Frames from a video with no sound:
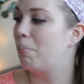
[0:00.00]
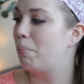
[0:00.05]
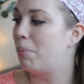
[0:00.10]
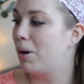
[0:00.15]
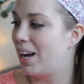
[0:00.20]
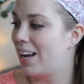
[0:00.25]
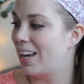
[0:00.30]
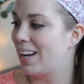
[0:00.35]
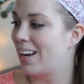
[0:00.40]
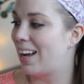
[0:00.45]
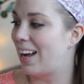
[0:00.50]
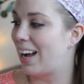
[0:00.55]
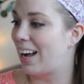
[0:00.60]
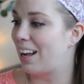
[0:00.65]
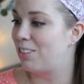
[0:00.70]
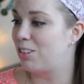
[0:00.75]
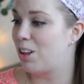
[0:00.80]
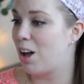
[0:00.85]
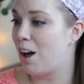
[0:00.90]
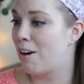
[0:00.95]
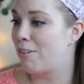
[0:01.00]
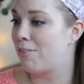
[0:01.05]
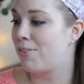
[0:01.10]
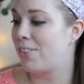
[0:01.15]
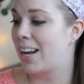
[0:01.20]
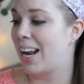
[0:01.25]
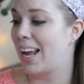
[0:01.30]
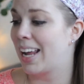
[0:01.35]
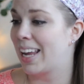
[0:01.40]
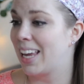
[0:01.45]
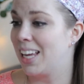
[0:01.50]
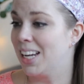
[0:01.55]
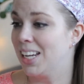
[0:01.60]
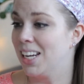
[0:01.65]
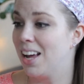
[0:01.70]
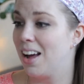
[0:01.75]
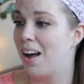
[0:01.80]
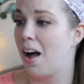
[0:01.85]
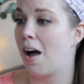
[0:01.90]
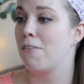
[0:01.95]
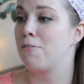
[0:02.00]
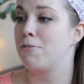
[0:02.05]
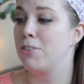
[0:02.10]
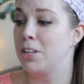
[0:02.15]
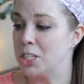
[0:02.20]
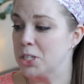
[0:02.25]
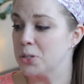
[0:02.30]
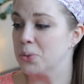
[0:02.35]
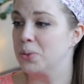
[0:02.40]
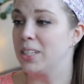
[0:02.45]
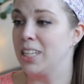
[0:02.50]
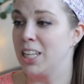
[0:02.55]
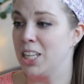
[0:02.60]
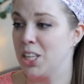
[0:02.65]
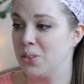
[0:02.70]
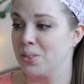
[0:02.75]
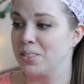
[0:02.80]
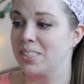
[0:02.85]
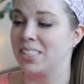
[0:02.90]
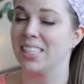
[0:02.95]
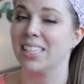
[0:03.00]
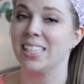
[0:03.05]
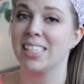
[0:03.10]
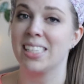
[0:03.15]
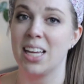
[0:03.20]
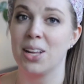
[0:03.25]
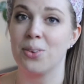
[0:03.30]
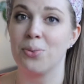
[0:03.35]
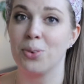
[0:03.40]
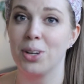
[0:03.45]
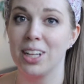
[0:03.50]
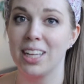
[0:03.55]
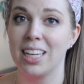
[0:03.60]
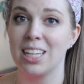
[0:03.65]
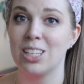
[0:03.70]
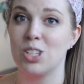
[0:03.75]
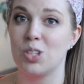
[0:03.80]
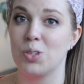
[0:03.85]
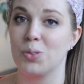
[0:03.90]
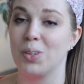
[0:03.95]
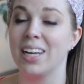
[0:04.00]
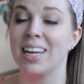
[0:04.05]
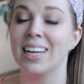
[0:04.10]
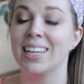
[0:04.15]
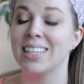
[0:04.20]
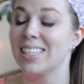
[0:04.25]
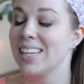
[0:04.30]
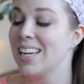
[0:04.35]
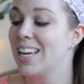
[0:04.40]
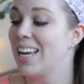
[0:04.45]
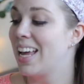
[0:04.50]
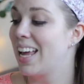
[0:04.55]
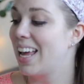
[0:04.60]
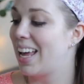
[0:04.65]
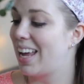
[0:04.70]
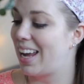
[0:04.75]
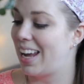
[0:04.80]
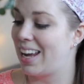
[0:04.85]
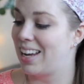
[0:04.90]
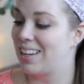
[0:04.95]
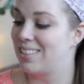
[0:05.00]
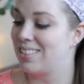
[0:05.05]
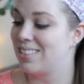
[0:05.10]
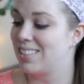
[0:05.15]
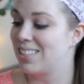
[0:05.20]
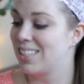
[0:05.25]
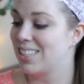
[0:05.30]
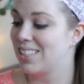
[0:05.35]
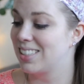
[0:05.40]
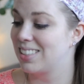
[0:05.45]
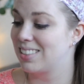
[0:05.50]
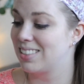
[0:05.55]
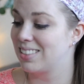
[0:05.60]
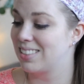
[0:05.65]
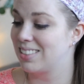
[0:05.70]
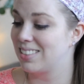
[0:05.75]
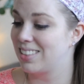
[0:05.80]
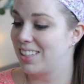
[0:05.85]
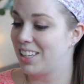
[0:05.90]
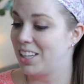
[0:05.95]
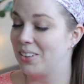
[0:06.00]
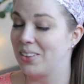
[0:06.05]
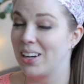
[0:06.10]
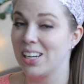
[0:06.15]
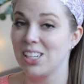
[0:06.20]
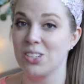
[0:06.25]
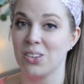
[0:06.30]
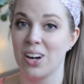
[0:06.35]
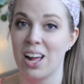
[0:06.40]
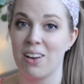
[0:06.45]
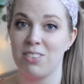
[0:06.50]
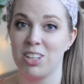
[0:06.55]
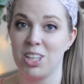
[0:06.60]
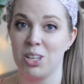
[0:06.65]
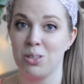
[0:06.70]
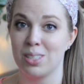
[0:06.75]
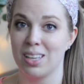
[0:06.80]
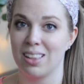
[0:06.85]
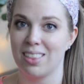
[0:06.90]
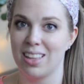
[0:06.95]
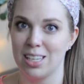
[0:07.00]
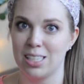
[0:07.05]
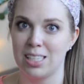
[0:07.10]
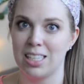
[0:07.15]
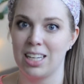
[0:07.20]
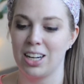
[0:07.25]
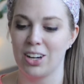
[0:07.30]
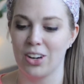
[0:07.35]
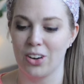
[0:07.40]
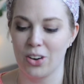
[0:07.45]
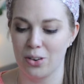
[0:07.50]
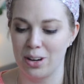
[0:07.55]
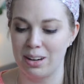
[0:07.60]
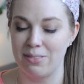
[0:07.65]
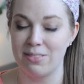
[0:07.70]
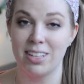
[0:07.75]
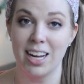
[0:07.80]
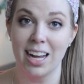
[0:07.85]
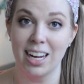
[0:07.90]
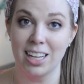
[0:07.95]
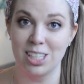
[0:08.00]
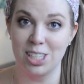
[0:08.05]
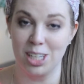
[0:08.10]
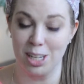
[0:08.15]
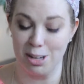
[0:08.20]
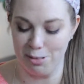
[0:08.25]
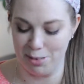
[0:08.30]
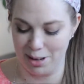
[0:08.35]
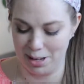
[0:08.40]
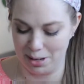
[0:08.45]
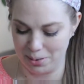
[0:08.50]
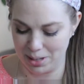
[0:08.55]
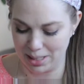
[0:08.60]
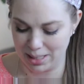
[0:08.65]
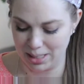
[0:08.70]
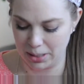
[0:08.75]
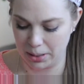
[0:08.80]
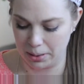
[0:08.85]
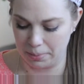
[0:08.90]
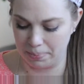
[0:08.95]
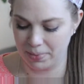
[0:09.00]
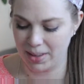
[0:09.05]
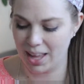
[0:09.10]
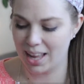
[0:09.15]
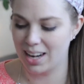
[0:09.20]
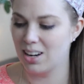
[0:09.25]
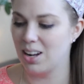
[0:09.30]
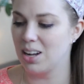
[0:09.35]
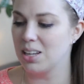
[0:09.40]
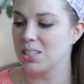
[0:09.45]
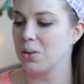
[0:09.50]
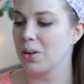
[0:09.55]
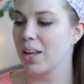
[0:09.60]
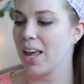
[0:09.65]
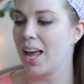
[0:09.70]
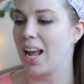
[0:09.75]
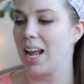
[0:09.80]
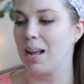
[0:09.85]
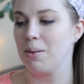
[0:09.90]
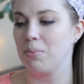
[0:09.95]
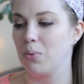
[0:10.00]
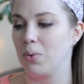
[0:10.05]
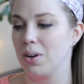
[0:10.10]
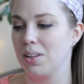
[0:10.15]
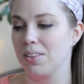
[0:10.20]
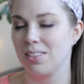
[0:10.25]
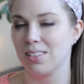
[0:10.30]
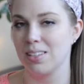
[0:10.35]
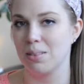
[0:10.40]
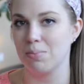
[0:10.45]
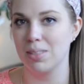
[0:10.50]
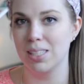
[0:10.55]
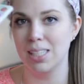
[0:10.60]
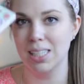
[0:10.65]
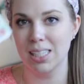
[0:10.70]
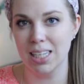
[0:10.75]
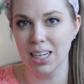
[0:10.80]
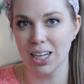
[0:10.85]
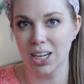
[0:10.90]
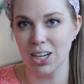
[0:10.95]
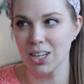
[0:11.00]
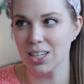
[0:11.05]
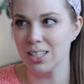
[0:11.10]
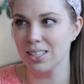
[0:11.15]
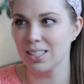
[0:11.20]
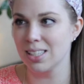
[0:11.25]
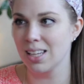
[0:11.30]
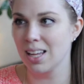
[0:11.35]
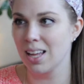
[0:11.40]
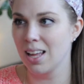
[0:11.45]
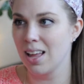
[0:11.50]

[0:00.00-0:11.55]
but I love that I can eventually use this and really enjoy it, and you know, I don't have to use it this year or even next year if I don't want to. And it also came with some stickers